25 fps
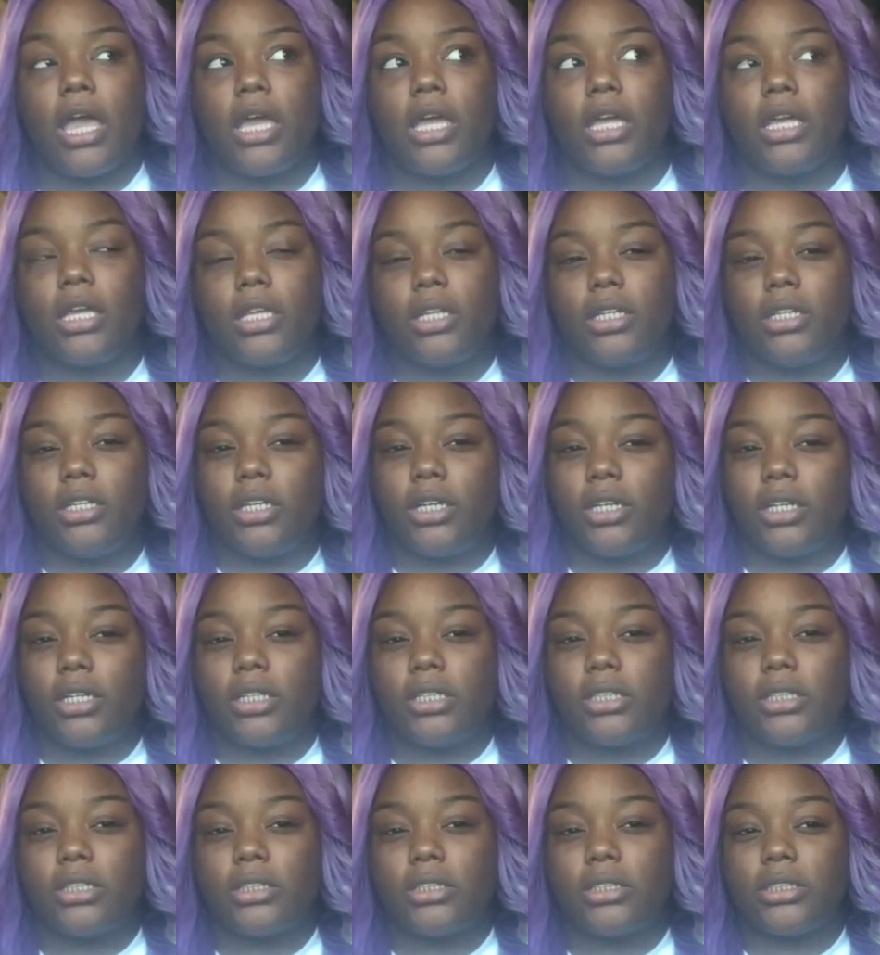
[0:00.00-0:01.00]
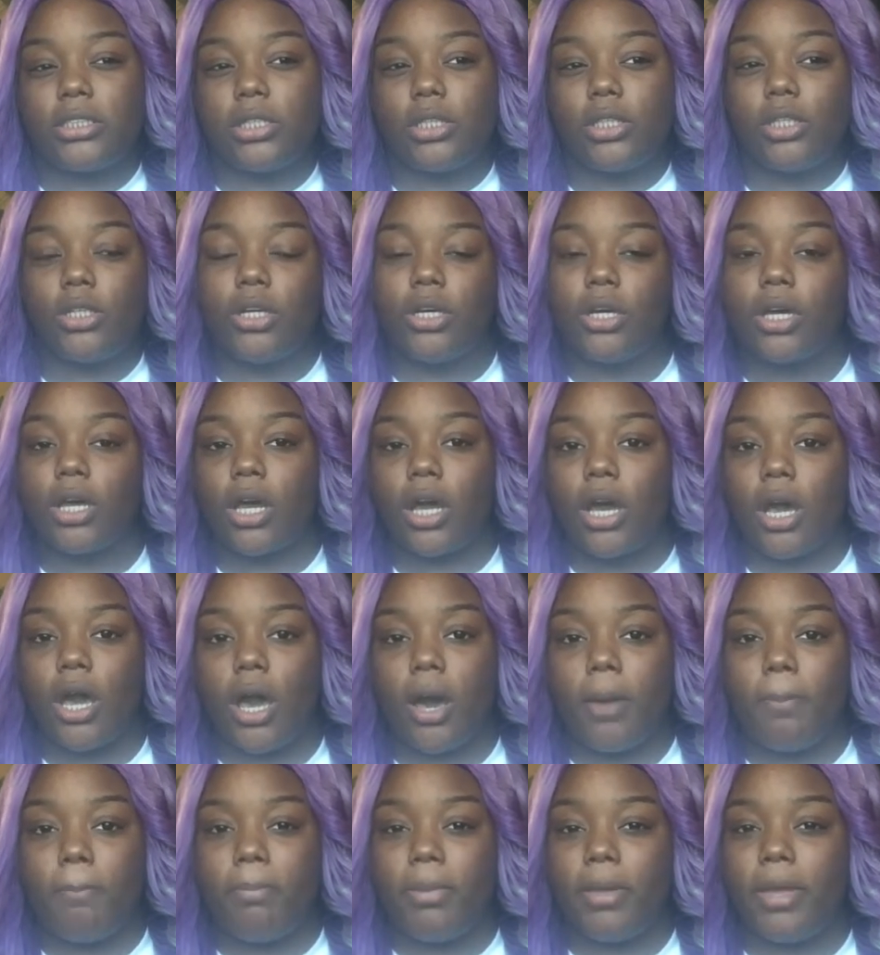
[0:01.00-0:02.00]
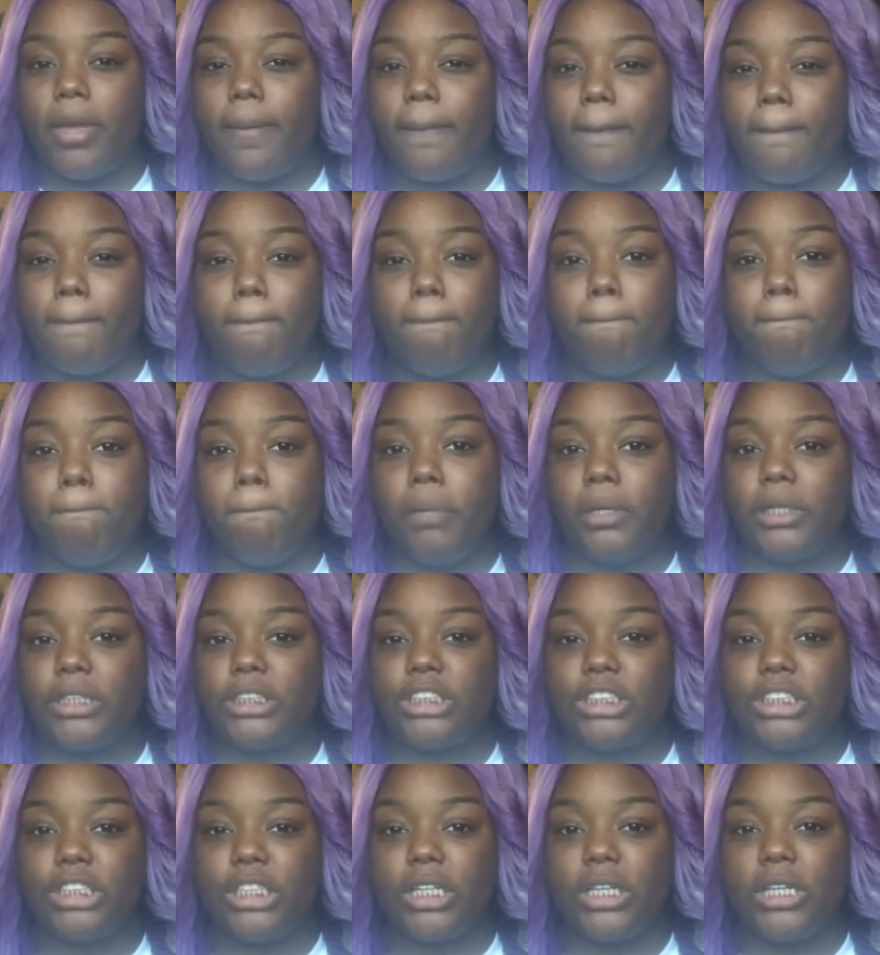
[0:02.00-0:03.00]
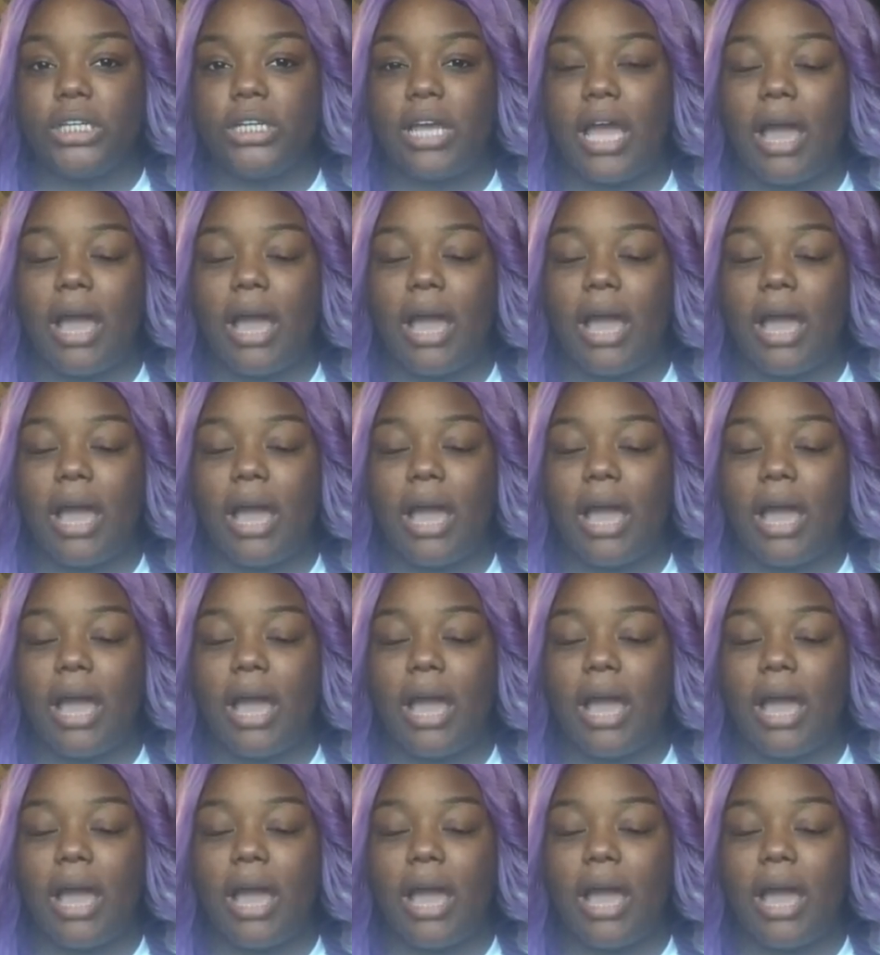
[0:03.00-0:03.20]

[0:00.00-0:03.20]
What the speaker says: it does look a bit bushy.